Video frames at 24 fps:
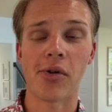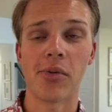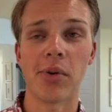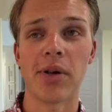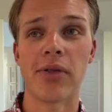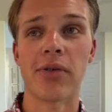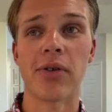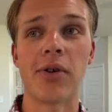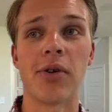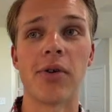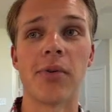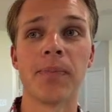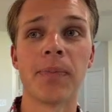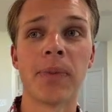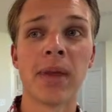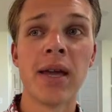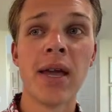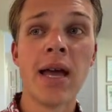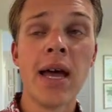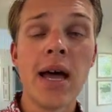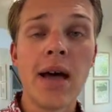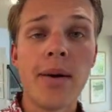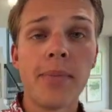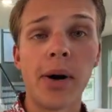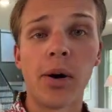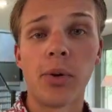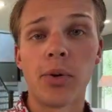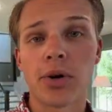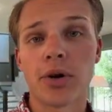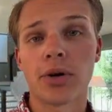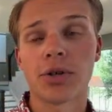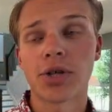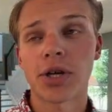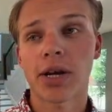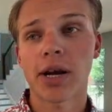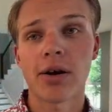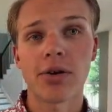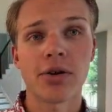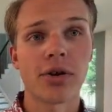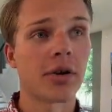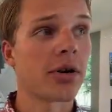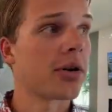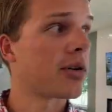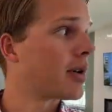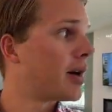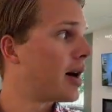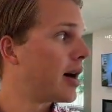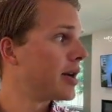with you. But we'll go check out your
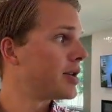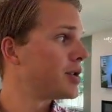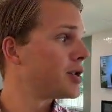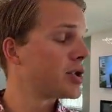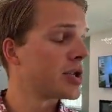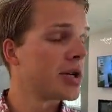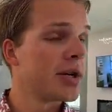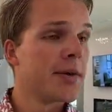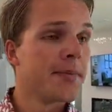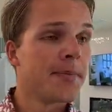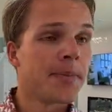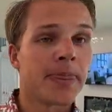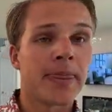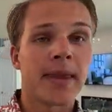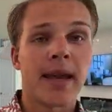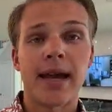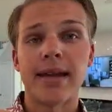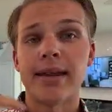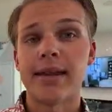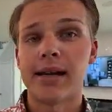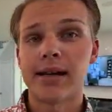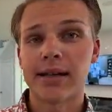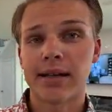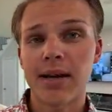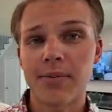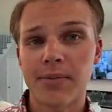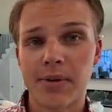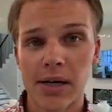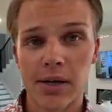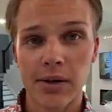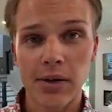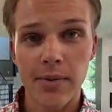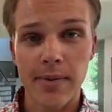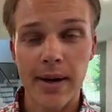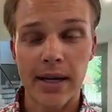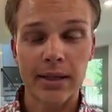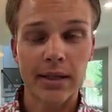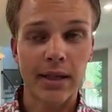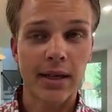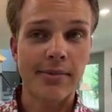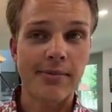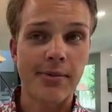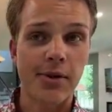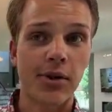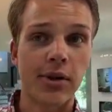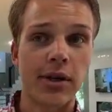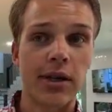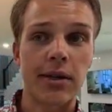garage, and then I'll keep telling you about the
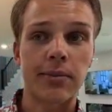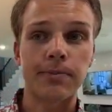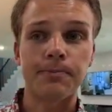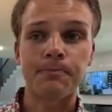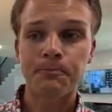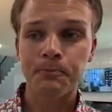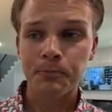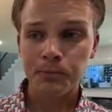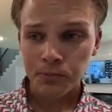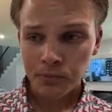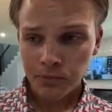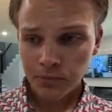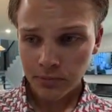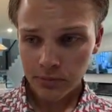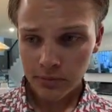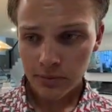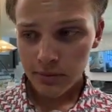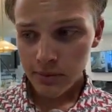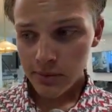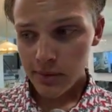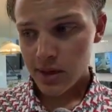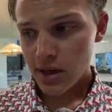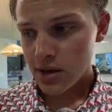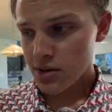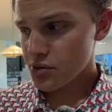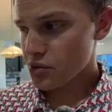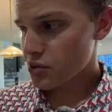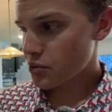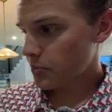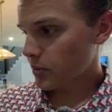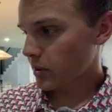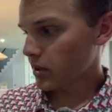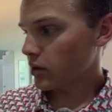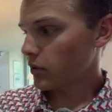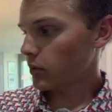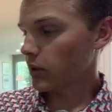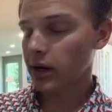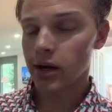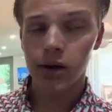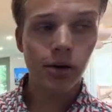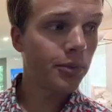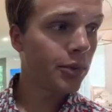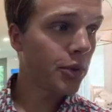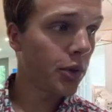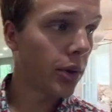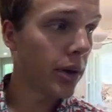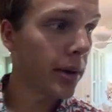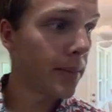community. This is a pretty quick home
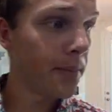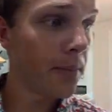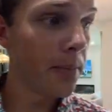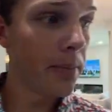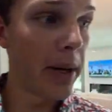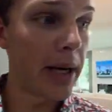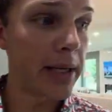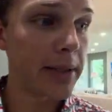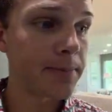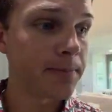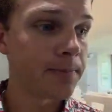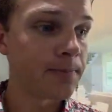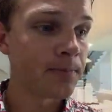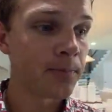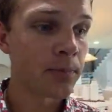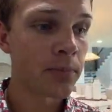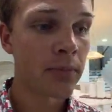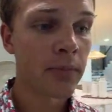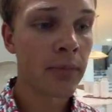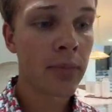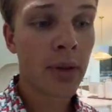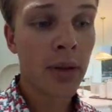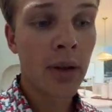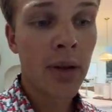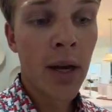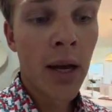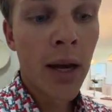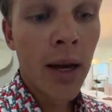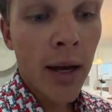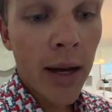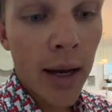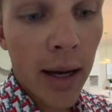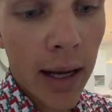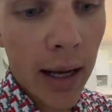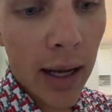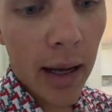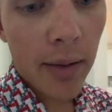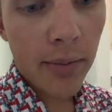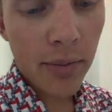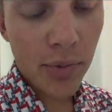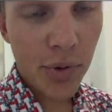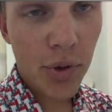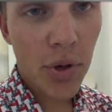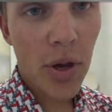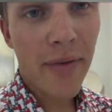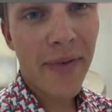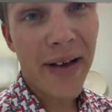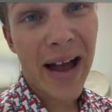tour. But,
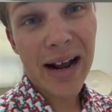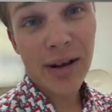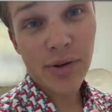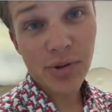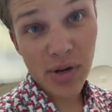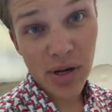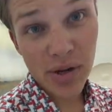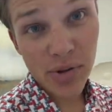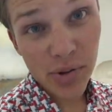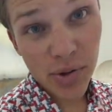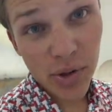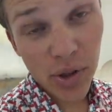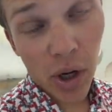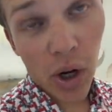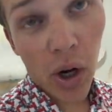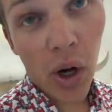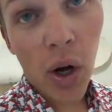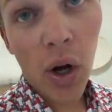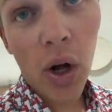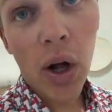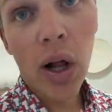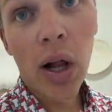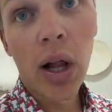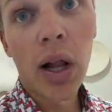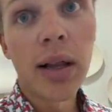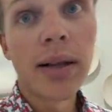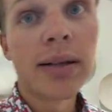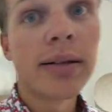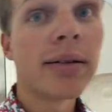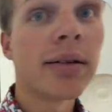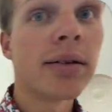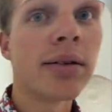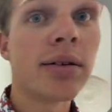so you have access to all